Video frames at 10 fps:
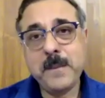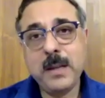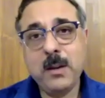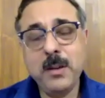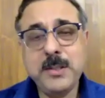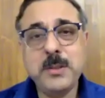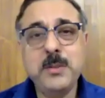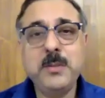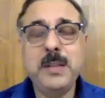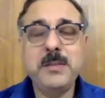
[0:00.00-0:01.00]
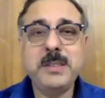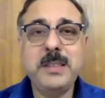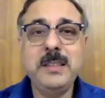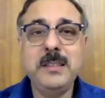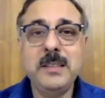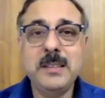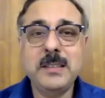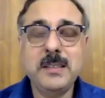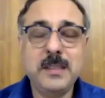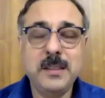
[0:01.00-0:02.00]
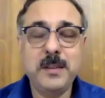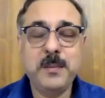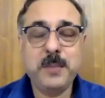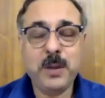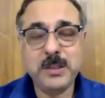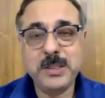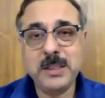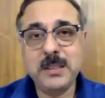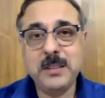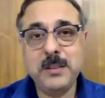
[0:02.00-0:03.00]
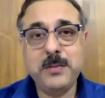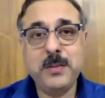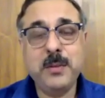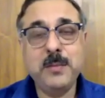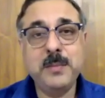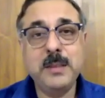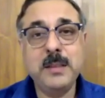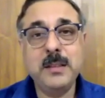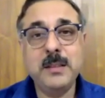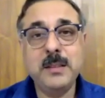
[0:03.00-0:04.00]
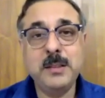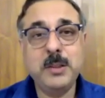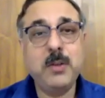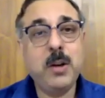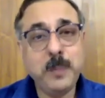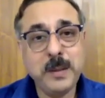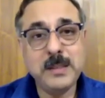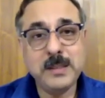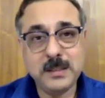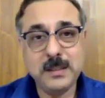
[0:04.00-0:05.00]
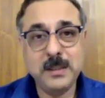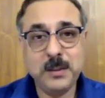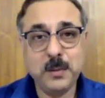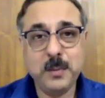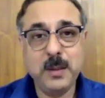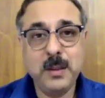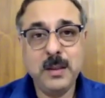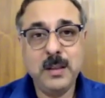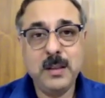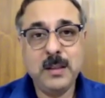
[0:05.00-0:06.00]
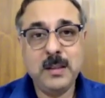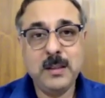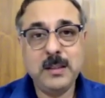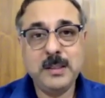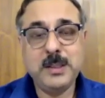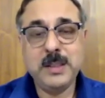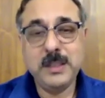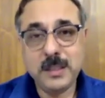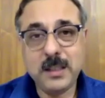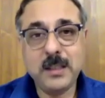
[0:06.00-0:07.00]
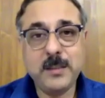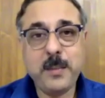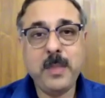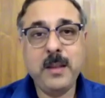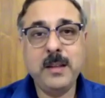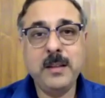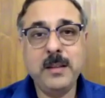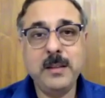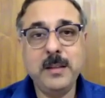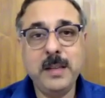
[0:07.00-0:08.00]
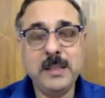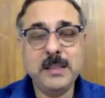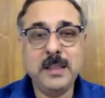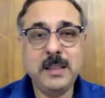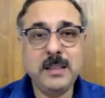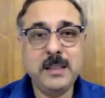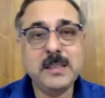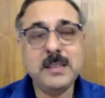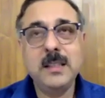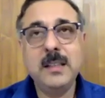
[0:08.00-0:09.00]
Also, we have seen this project from John Hopkins group. Chandra has led this.